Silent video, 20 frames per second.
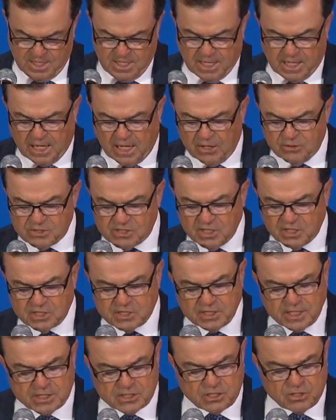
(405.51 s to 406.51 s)
Our
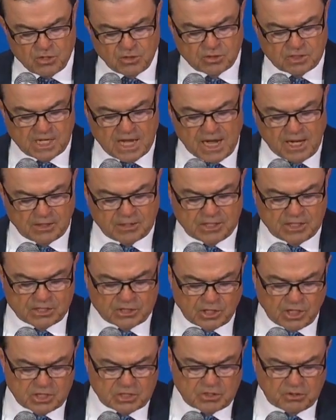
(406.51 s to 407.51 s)
success, no doubt, is
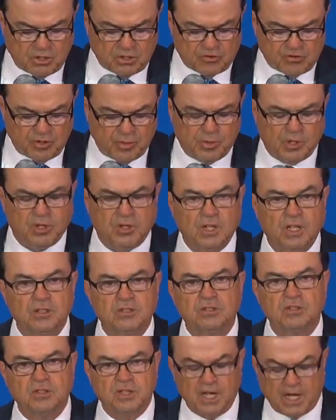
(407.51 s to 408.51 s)
also attributed
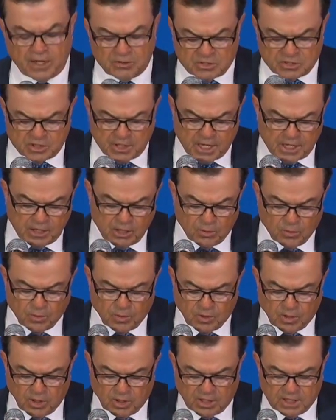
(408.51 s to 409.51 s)
to the outstanding
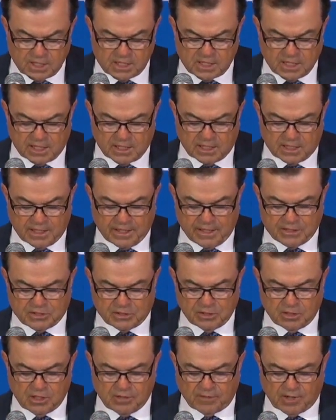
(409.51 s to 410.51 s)
work and
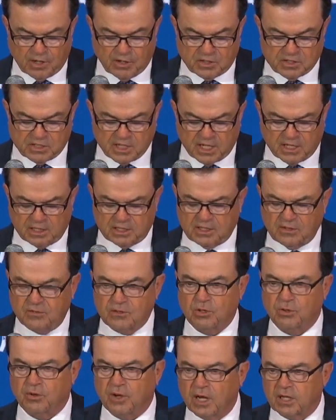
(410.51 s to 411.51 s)
dedication of our executive
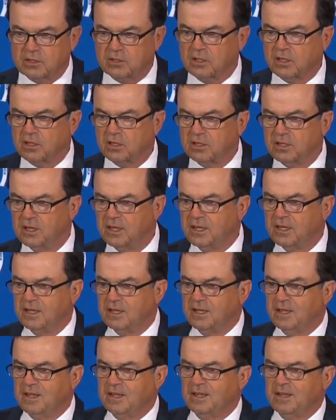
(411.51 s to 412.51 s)
director,
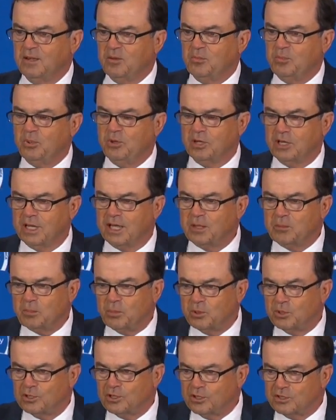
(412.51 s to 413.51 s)
Paulette
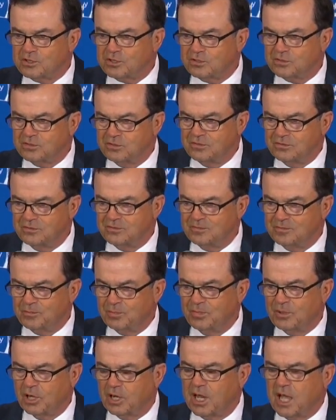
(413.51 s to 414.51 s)
Poulos.
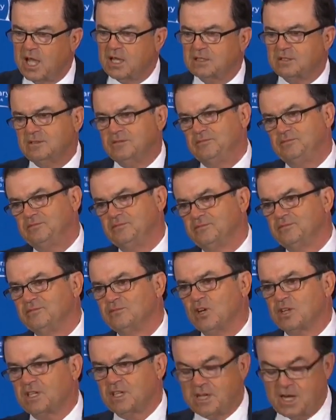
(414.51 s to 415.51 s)
Paulette,
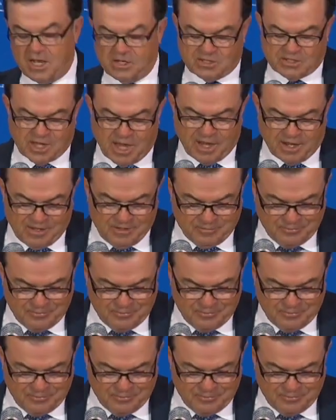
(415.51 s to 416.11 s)
what can I say?